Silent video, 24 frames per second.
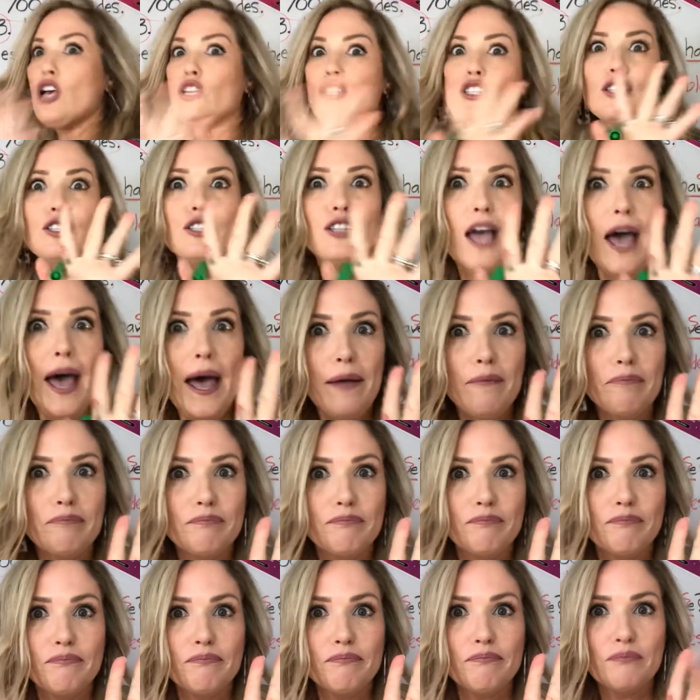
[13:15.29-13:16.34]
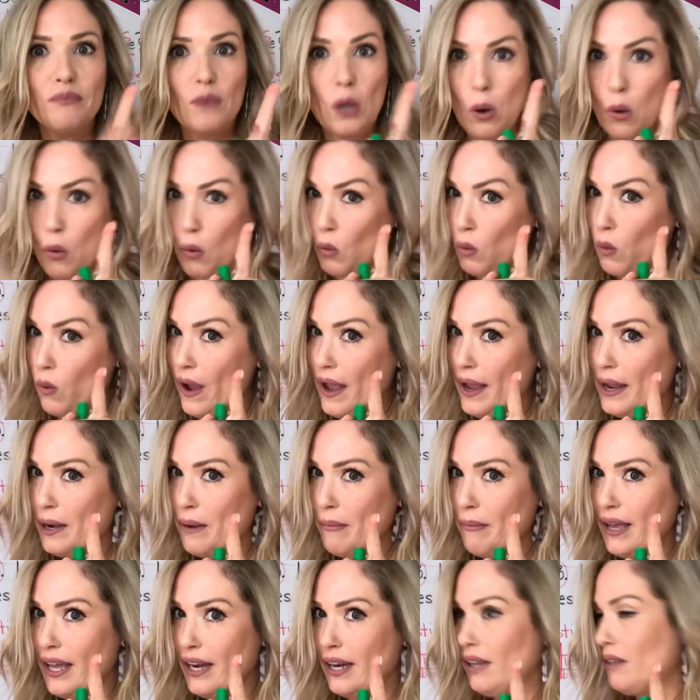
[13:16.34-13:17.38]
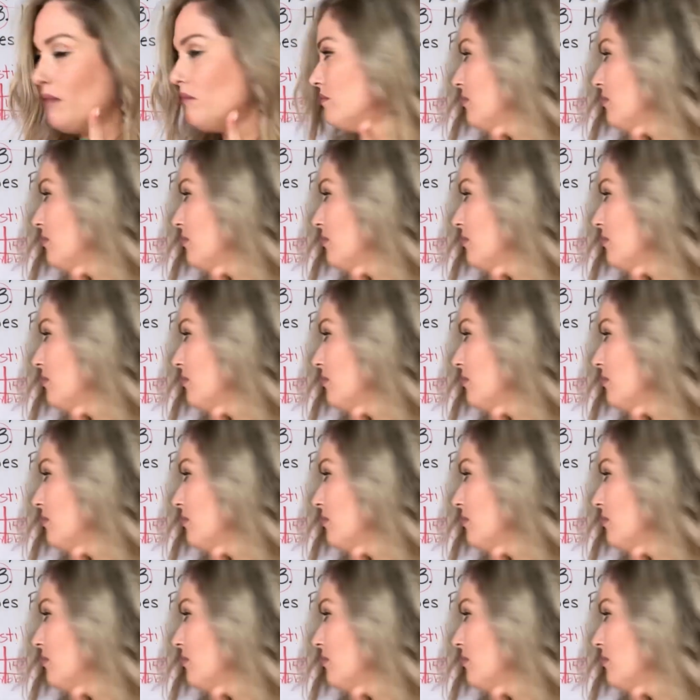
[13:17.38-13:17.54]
Stop. Wait a minute.